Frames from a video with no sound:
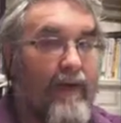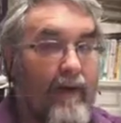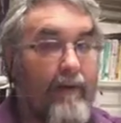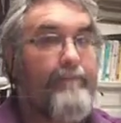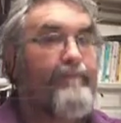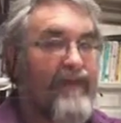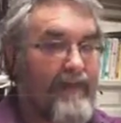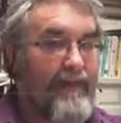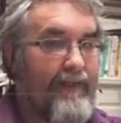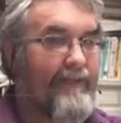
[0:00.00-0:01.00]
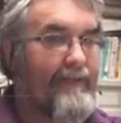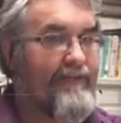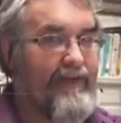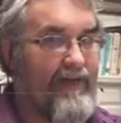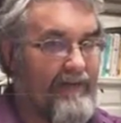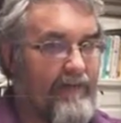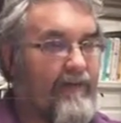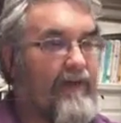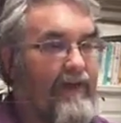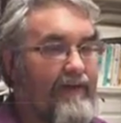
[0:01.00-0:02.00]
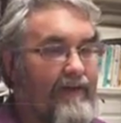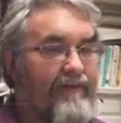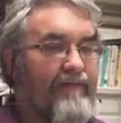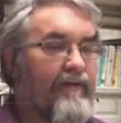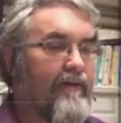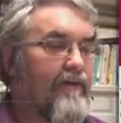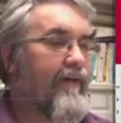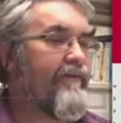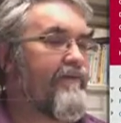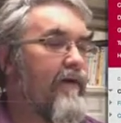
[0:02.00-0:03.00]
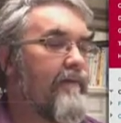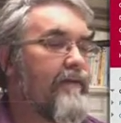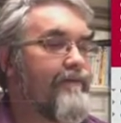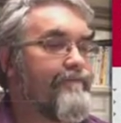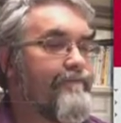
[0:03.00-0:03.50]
are building together a different learning environment.